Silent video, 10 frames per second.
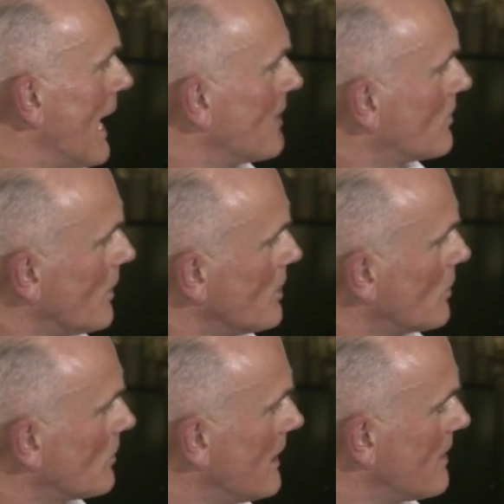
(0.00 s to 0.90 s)
And so
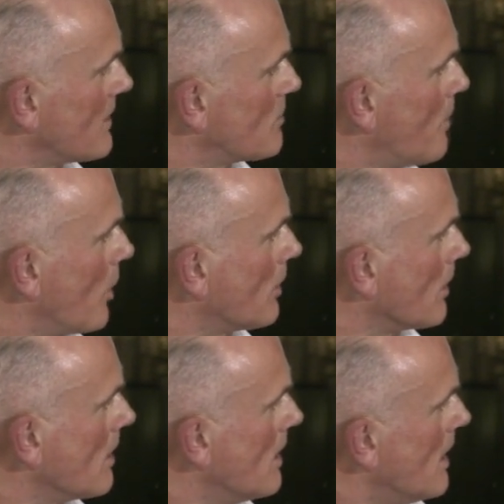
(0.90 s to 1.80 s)
you see this
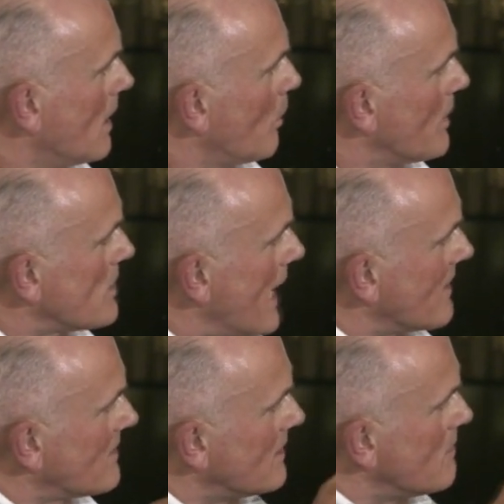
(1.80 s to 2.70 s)
bottle, which
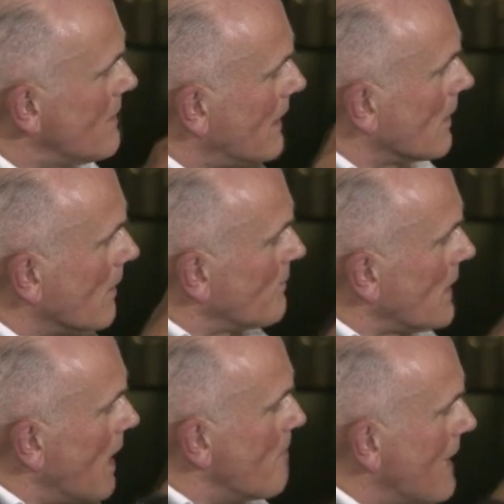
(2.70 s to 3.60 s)
has in the middle
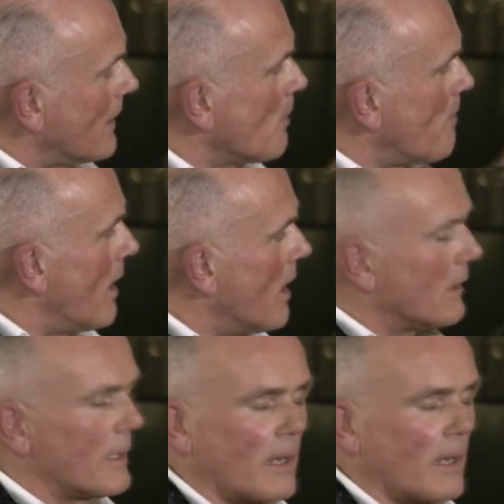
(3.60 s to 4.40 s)
a metal part